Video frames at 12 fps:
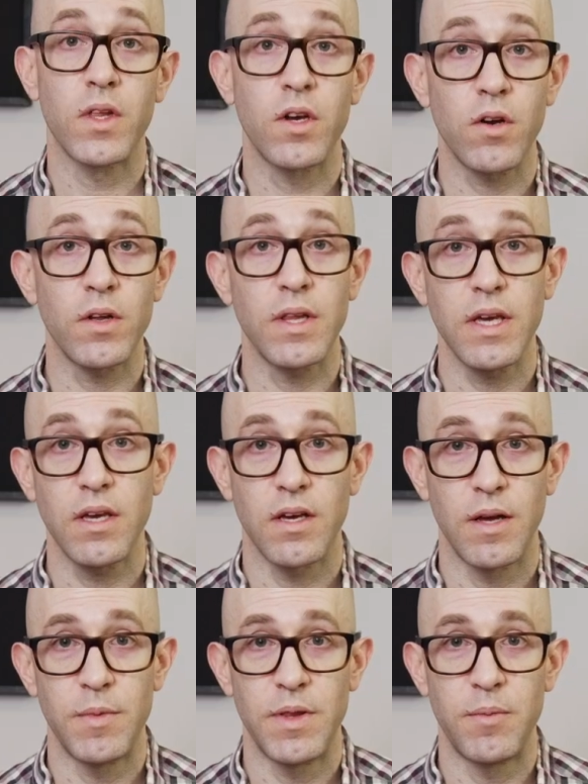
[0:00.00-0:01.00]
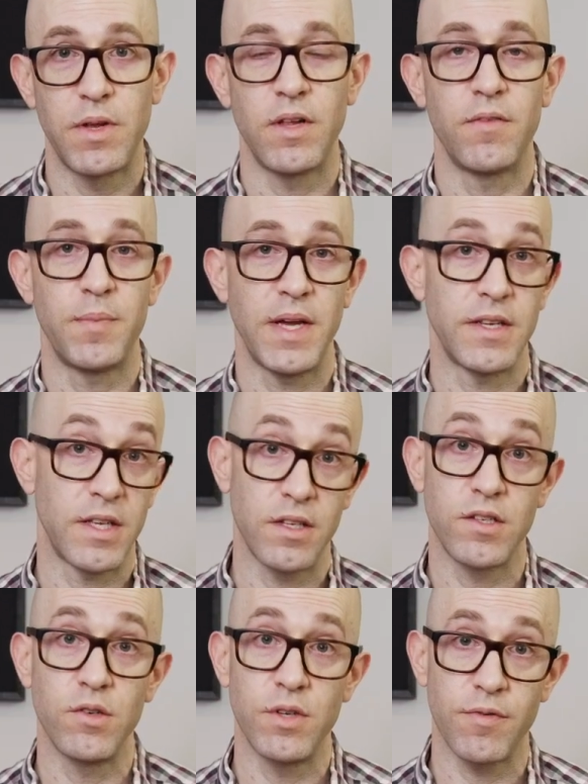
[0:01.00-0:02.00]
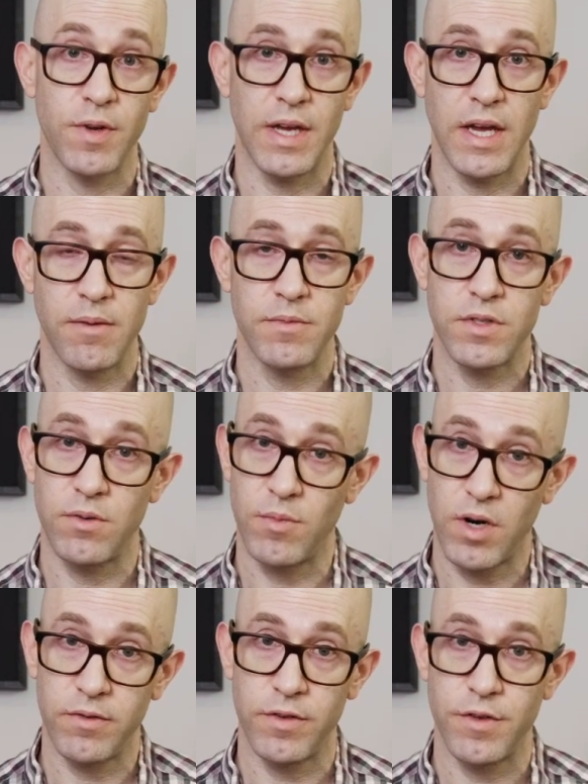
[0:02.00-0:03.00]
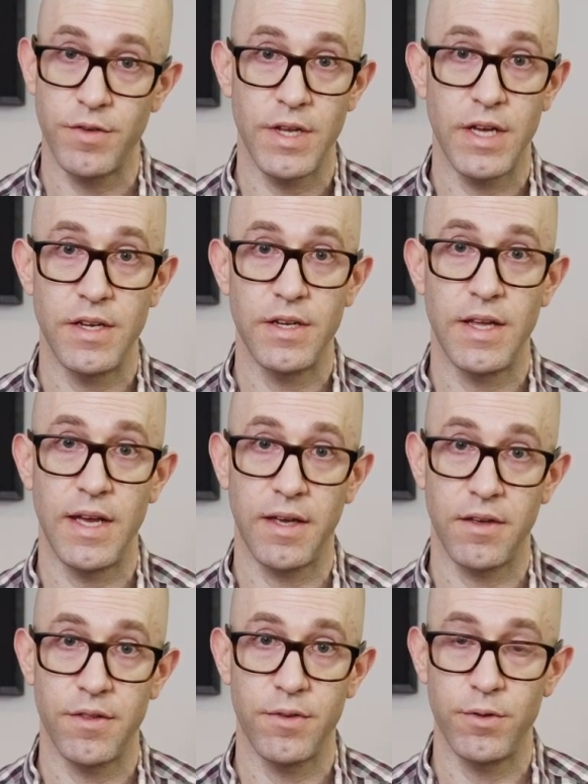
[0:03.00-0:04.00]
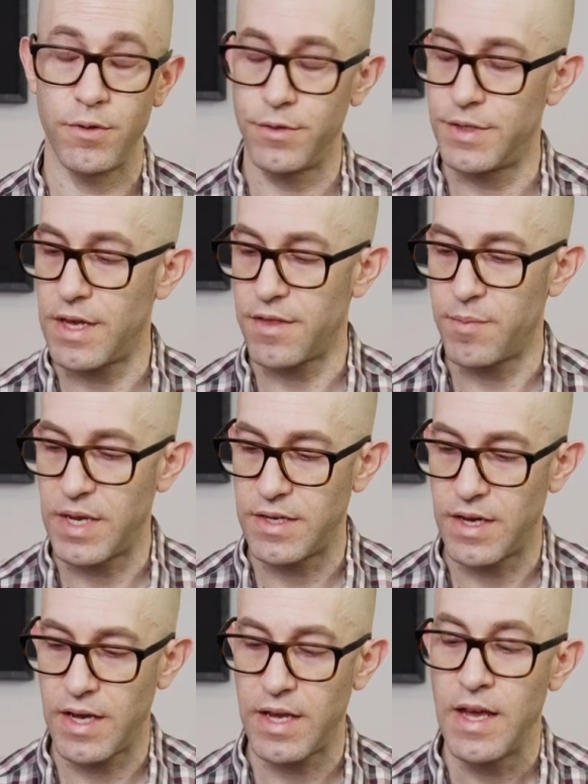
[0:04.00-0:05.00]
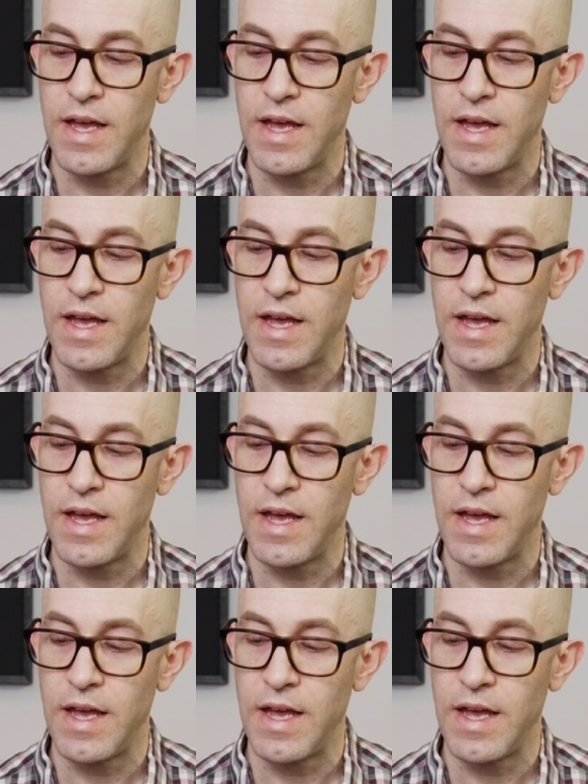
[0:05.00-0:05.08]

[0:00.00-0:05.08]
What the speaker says: Currently, I'm in the middle of painting 2 different games, so Marvel United and Cthulhu Death May Die,